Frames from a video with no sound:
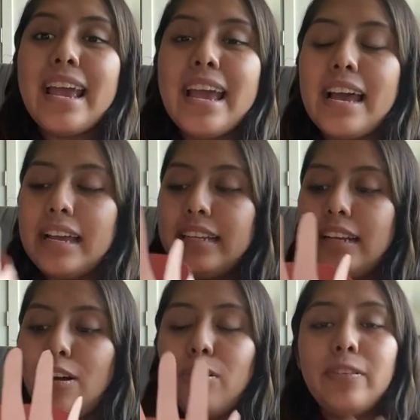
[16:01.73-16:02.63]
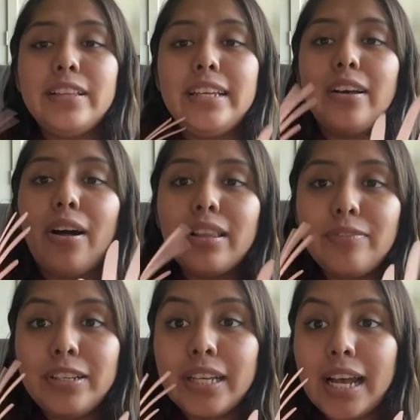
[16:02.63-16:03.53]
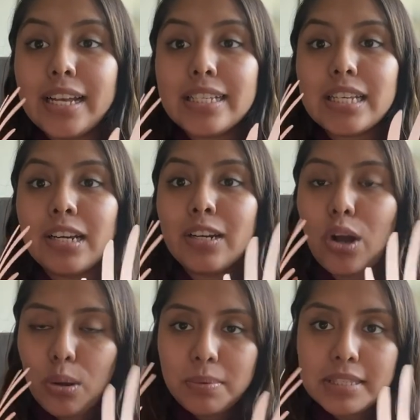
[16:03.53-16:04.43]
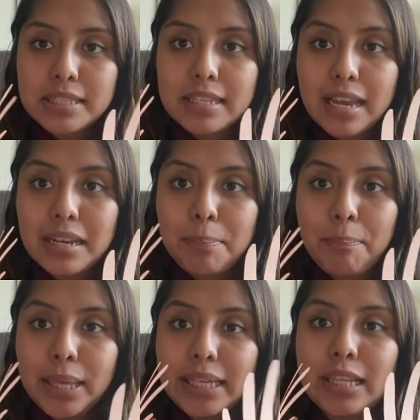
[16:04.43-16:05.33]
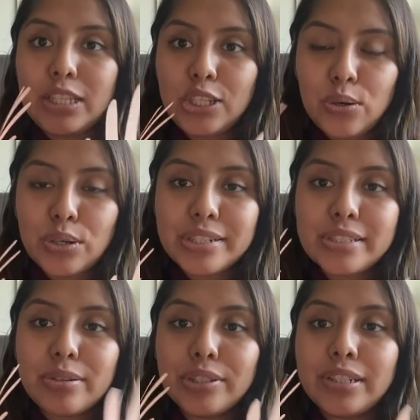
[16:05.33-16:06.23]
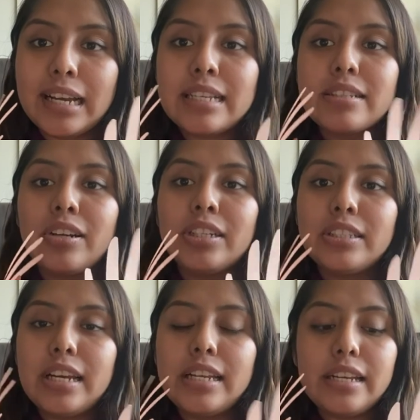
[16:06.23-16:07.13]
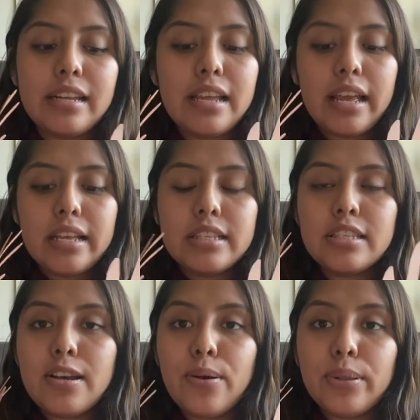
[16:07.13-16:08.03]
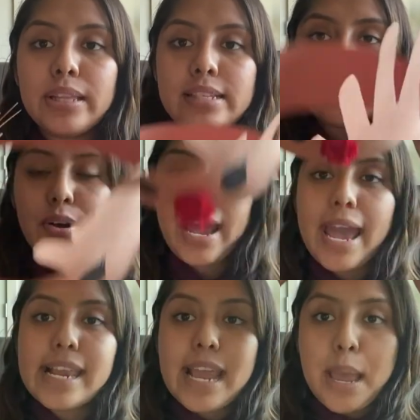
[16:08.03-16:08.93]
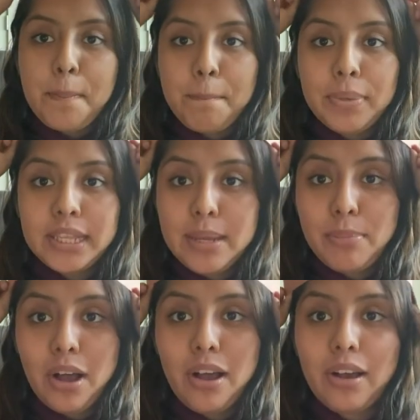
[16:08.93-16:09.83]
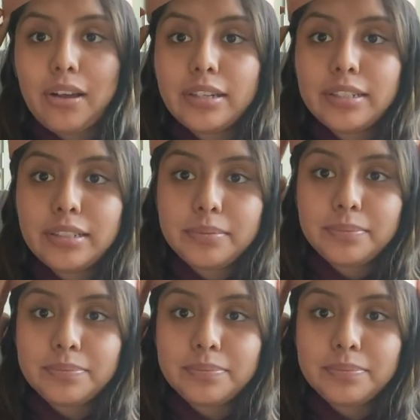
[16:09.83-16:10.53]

and hopefully all of you guys are almost done making yours or you guys are done so let's go ahead and put them on.